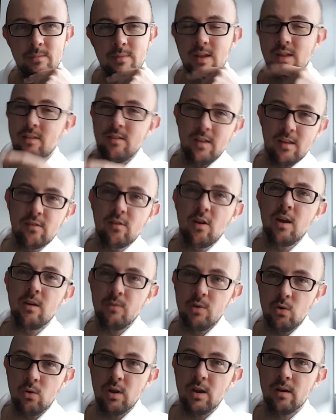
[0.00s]
it's kind of
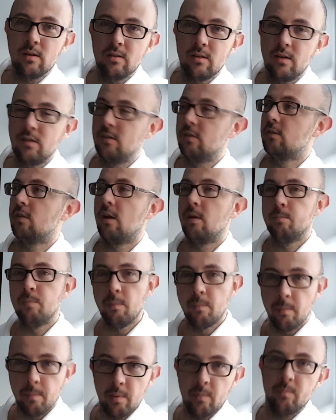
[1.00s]
annoying because it's like
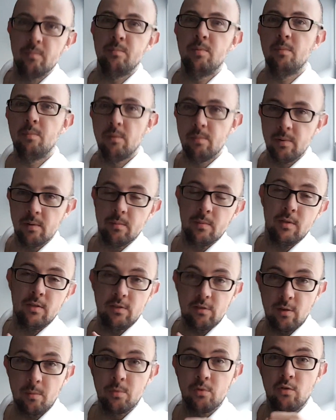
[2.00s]
boom, boom, boom, boom, boom, boom, and the
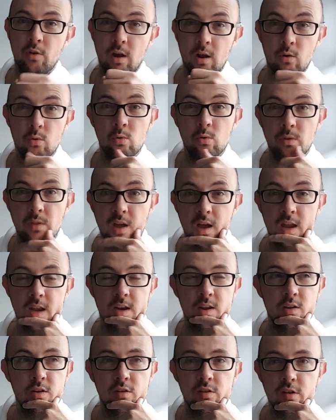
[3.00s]
tumble dryer all night.
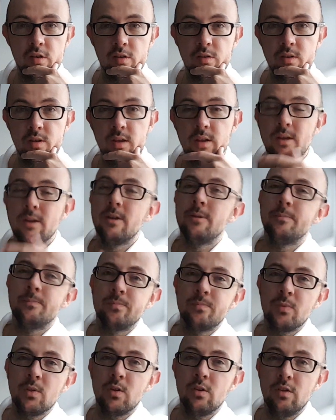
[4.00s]
Could you
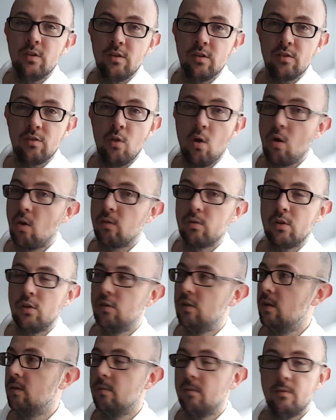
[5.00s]
just not?
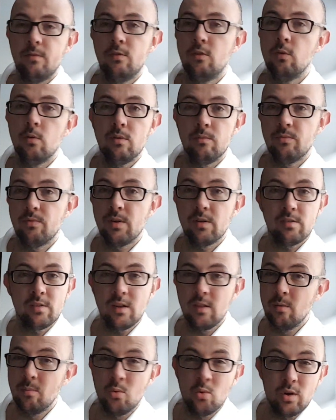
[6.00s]
Could you? Even if you do it first
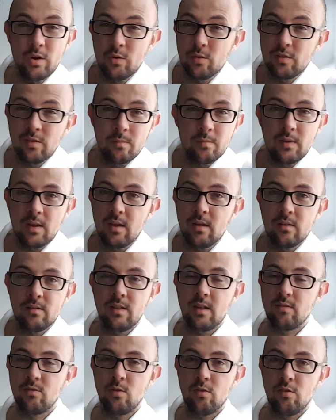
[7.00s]
thing in the morning or something,
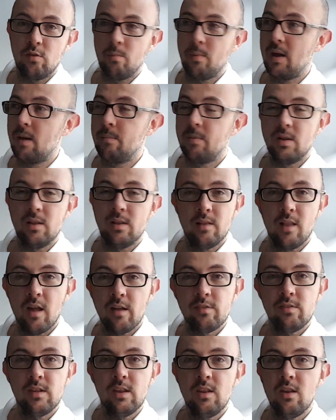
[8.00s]
that's not so bad. But
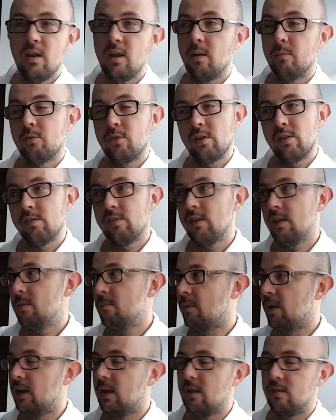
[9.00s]
last thing at night, I'm trying to
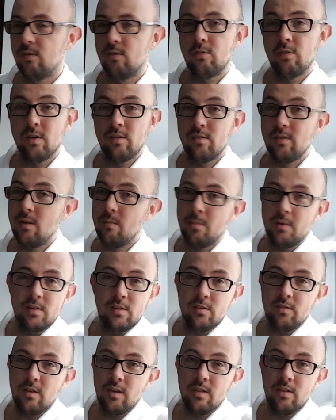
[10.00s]
sleep. My kids are trying to sleep. I
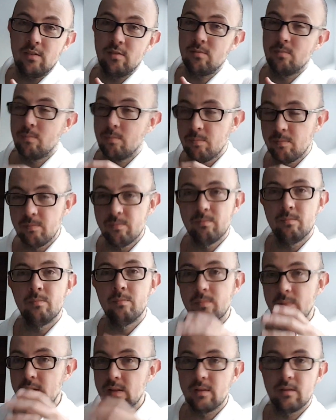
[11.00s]
just hear this,
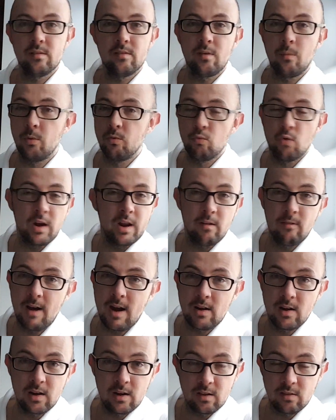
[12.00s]
someone running
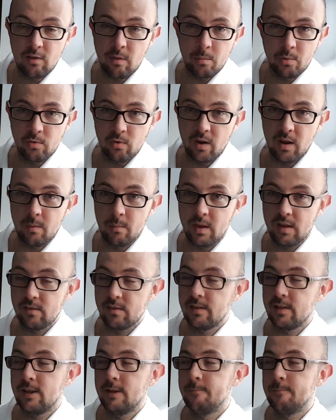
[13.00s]
around in a tumble dryer, basically.